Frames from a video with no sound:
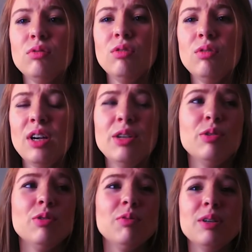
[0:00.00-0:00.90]
oh, I
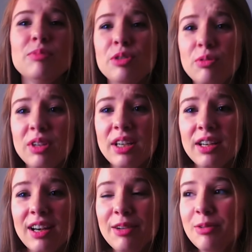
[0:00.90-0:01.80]
don't know what I'm
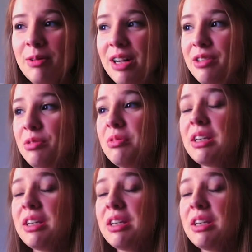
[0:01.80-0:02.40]
doing. I don't know how to do